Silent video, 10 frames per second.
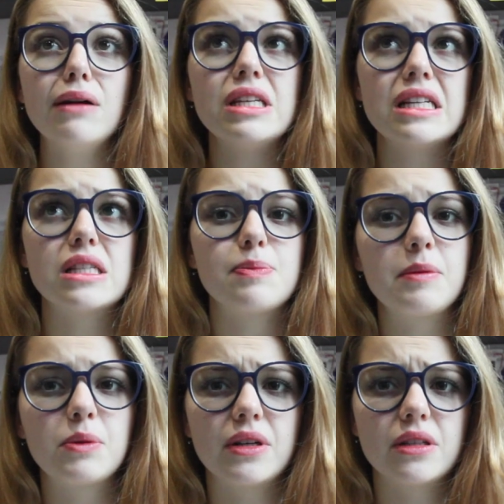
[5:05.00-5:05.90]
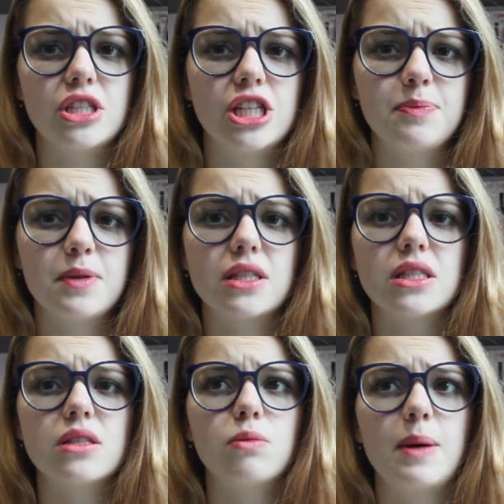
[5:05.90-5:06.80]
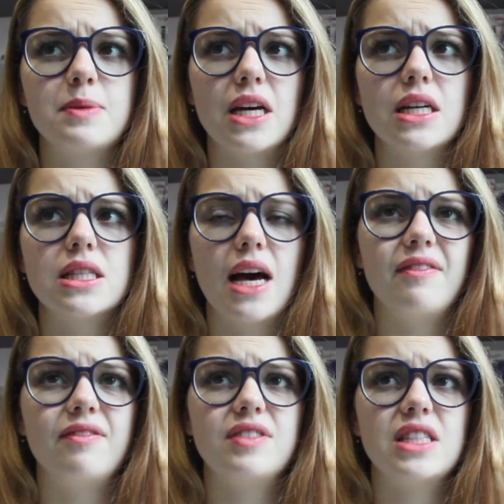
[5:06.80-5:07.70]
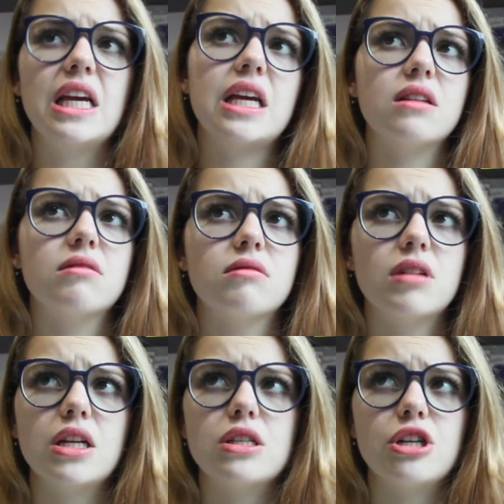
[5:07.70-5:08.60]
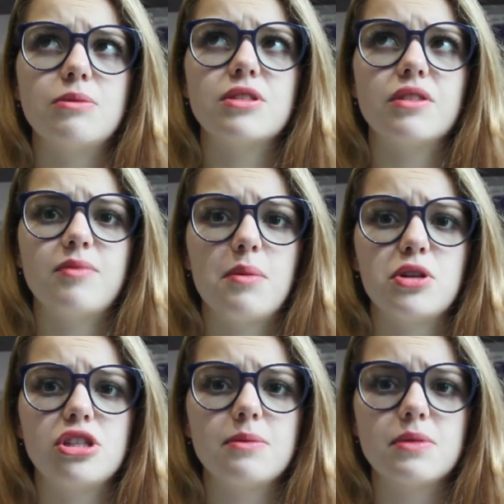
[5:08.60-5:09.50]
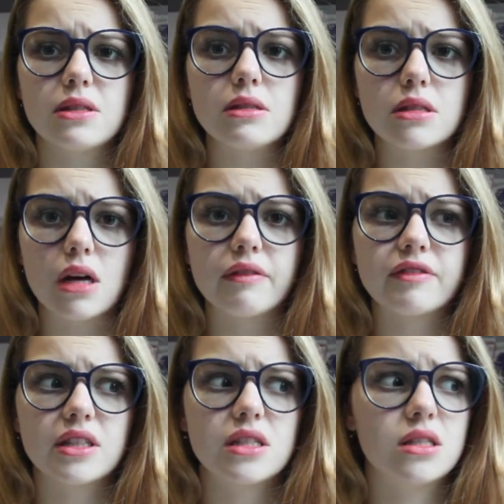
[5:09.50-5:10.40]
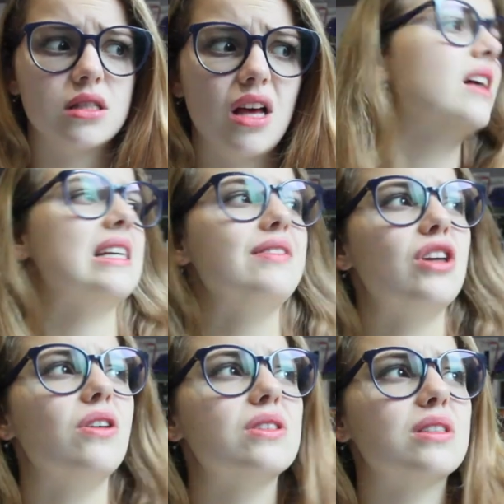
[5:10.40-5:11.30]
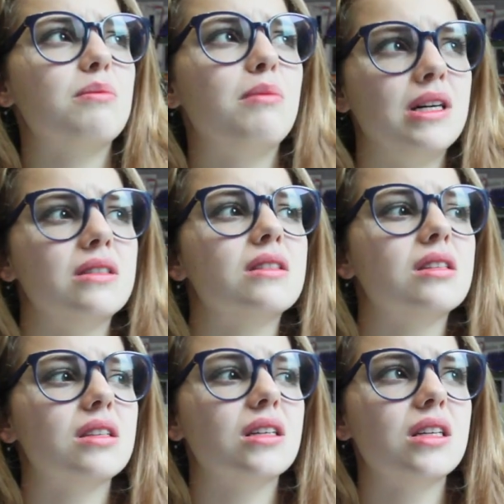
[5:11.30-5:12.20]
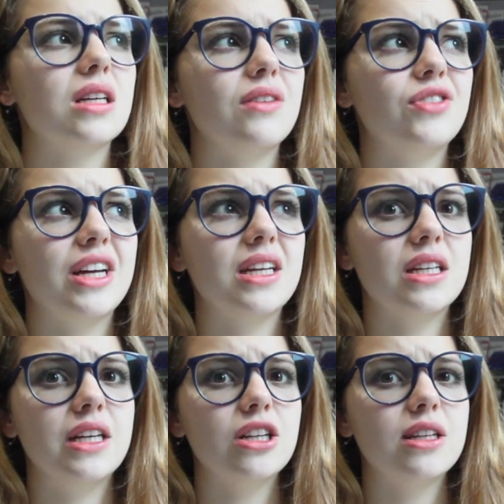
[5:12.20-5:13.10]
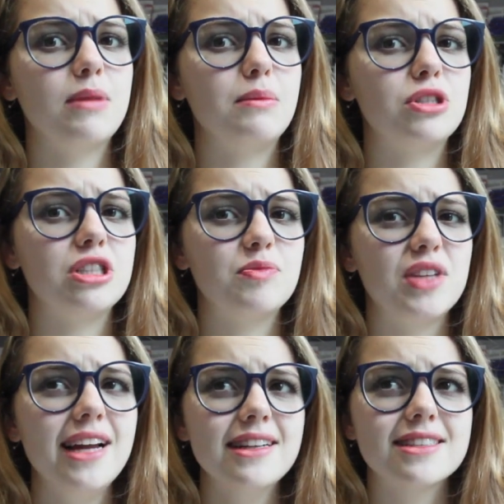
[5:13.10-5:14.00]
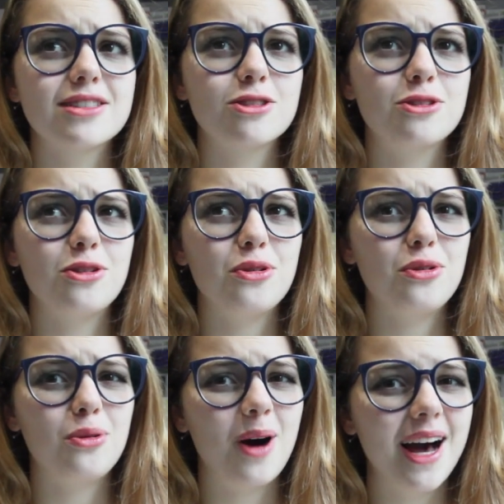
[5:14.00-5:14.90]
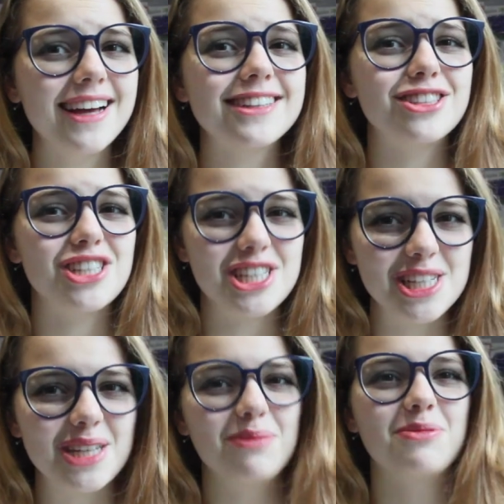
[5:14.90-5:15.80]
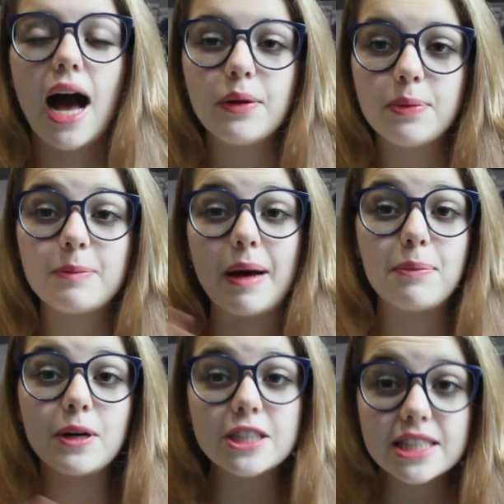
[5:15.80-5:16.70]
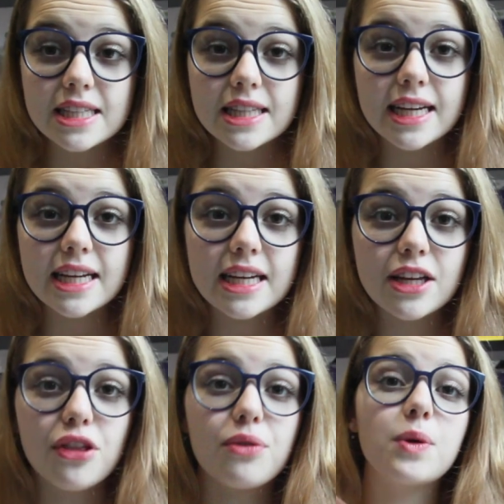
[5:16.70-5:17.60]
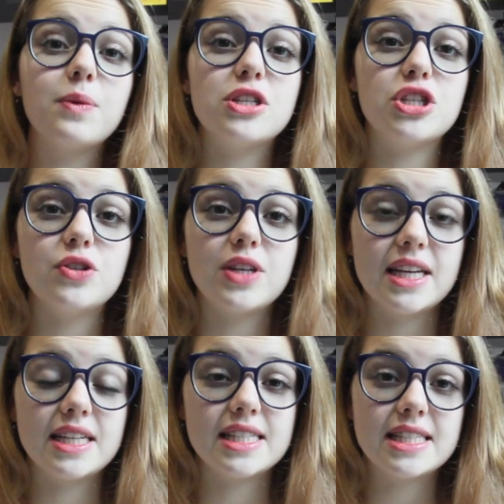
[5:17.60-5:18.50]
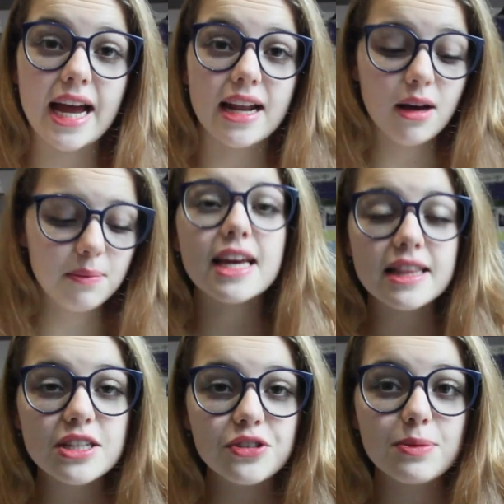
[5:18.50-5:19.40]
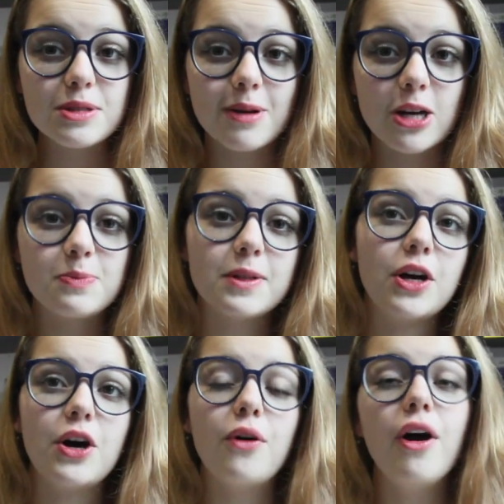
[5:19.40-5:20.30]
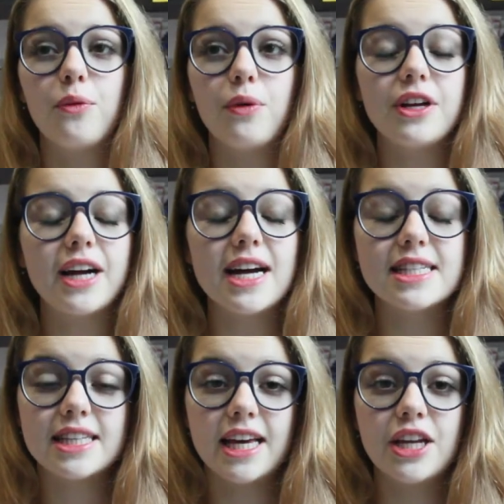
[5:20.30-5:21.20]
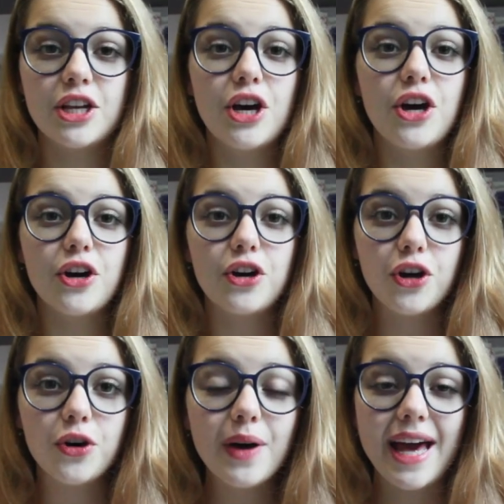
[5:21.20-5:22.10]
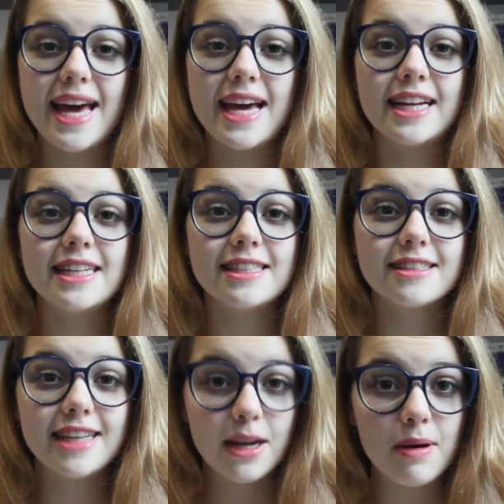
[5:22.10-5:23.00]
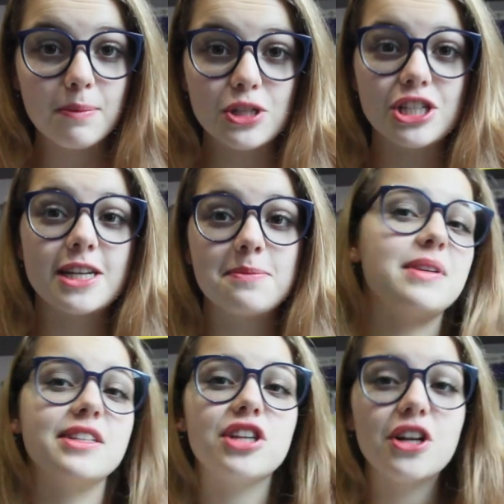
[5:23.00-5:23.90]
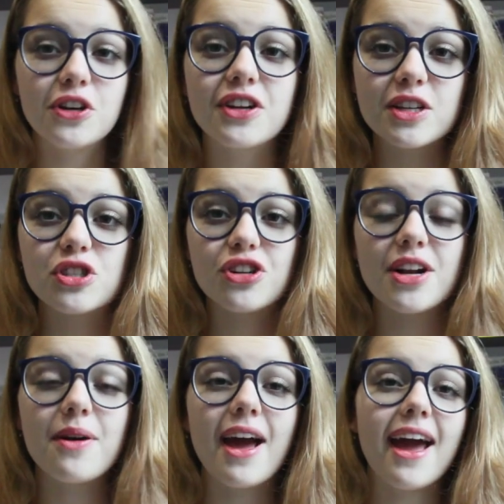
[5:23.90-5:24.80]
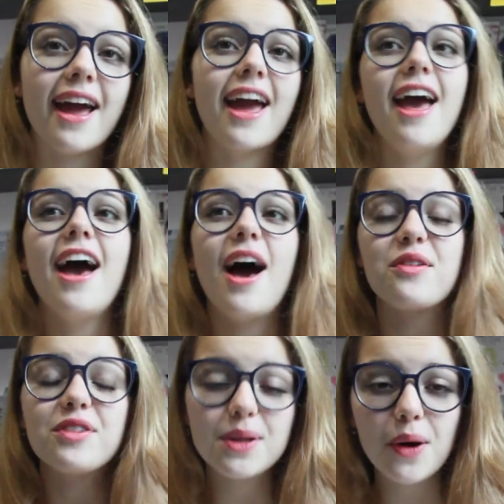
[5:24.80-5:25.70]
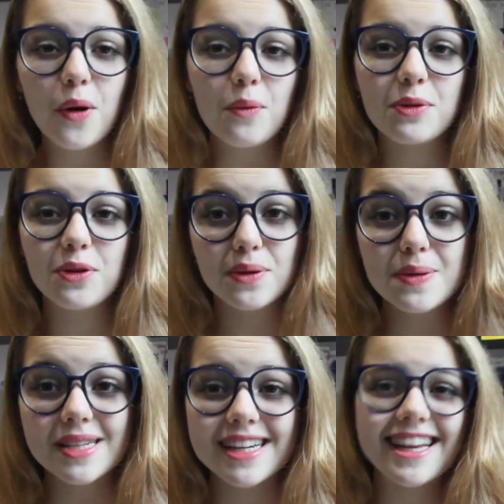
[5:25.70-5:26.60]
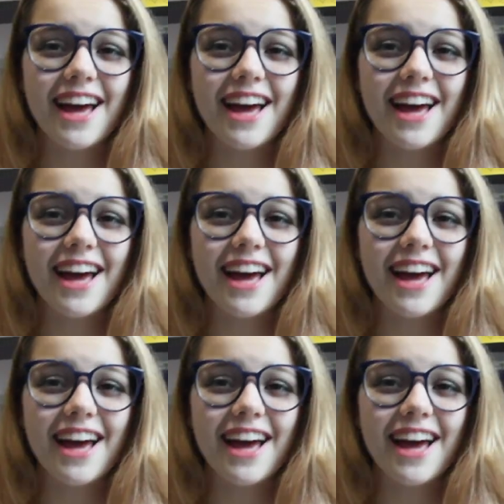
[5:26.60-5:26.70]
I would say this is probably one of the cheapest websites I've seen in terms of memberships and stuff, because $7 a month, if you're getting a yearly membership, that is quite cheap. I will put my personal link through which you can sign up in the description box below, where you guys can go and get a membership and start learning straight away. I really hope you use it.